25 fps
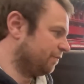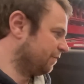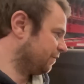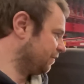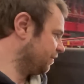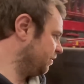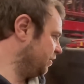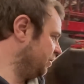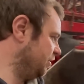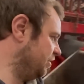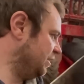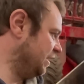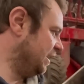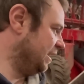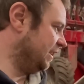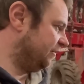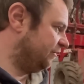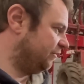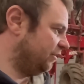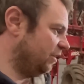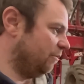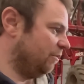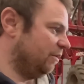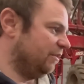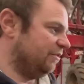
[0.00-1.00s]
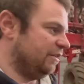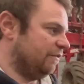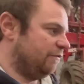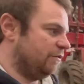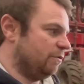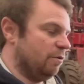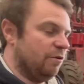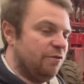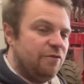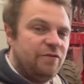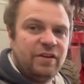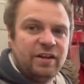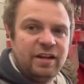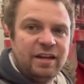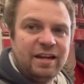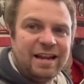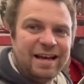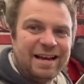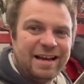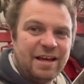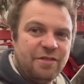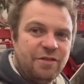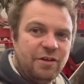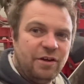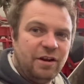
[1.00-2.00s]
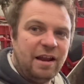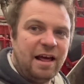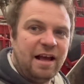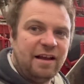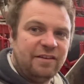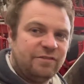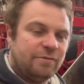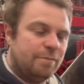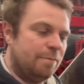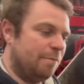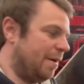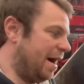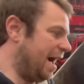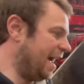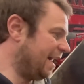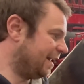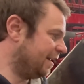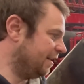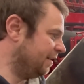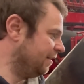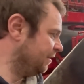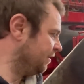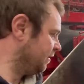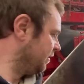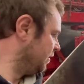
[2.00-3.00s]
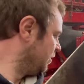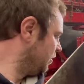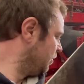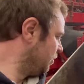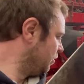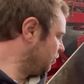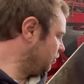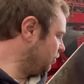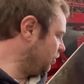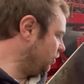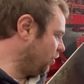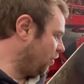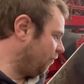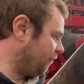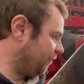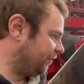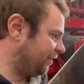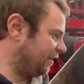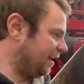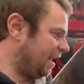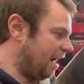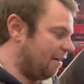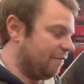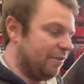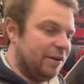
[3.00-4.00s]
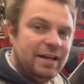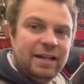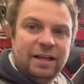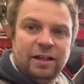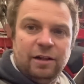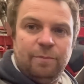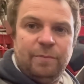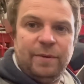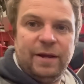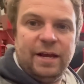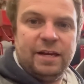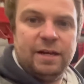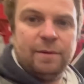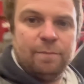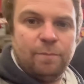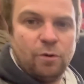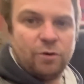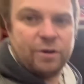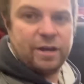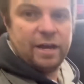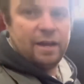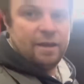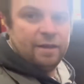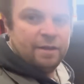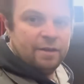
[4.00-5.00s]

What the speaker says: you'd need to, is if you were filling like the last bag. You'd obviously have a little bit in the bucket